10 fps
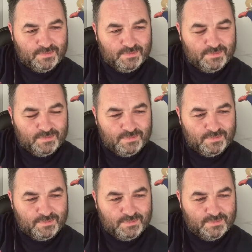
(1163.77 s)

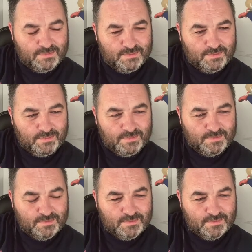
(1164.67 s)

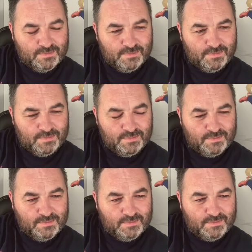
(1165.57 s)

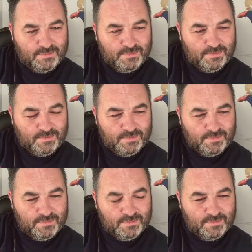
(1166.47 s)

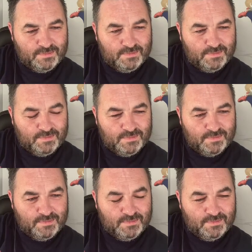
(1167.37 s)

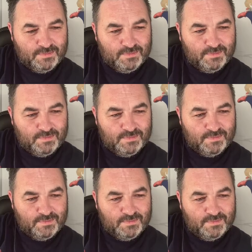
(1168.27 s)

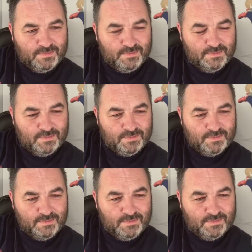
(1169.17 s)

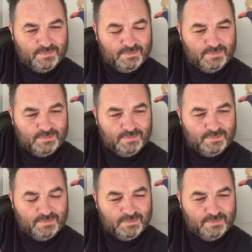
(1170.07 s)
The person shown says nothing.